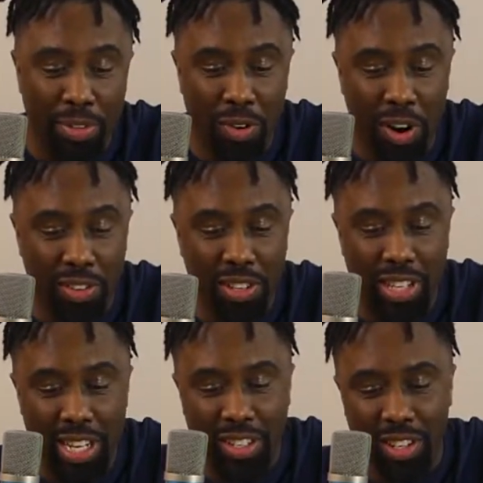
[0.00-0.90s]
or other
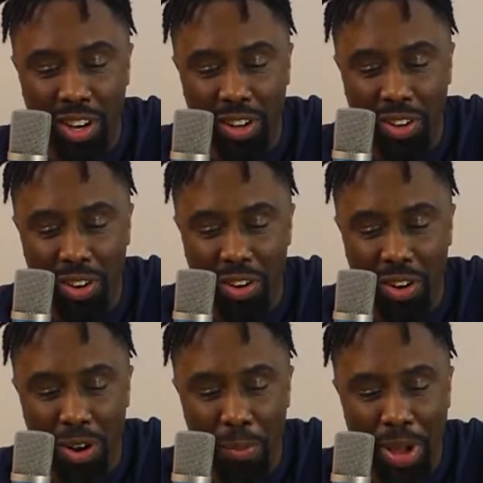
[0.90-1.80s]
things y'all
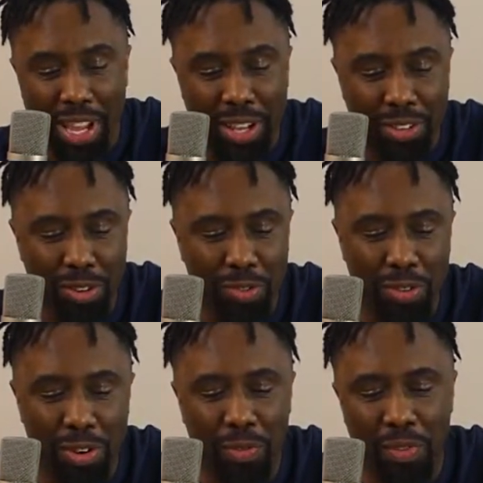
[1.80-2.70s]
are making and so
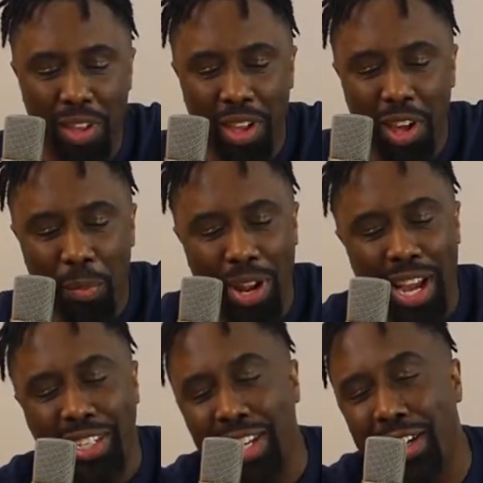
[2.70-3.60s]
forth? But
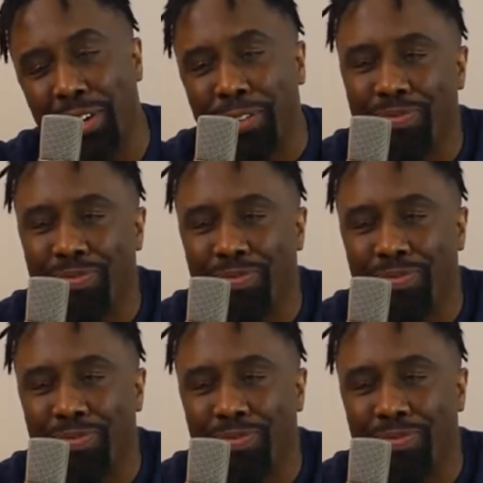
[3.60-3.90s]
like I said though,